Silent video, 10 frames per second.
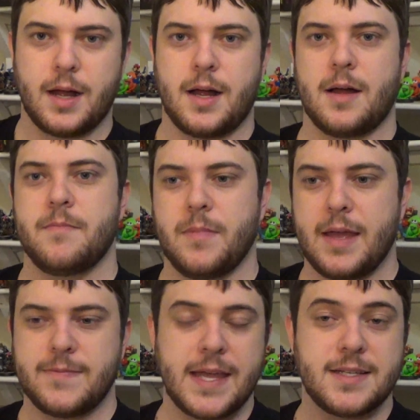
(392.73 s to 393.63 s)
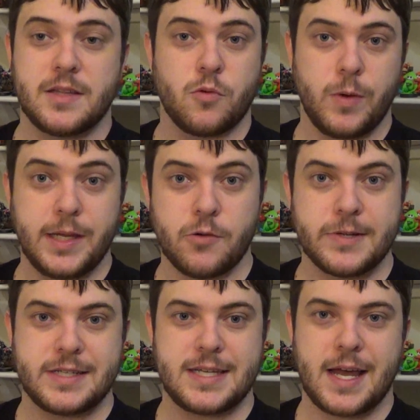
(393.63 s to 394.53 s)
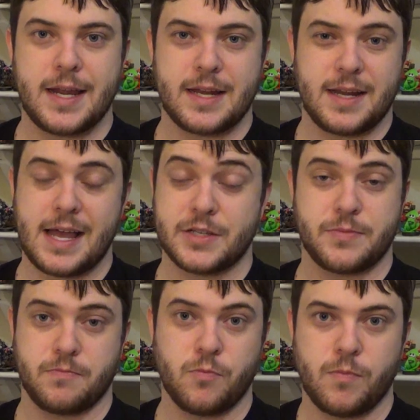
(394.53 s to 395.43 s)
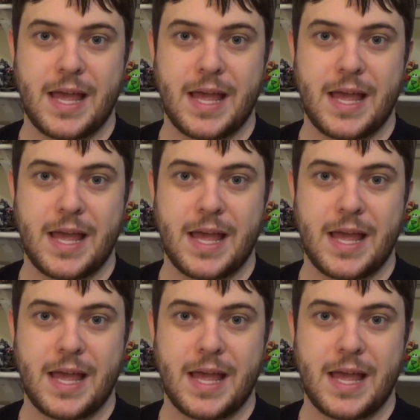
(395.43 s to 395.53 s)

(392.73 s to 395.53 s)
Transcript: They did the Wii U instead, and as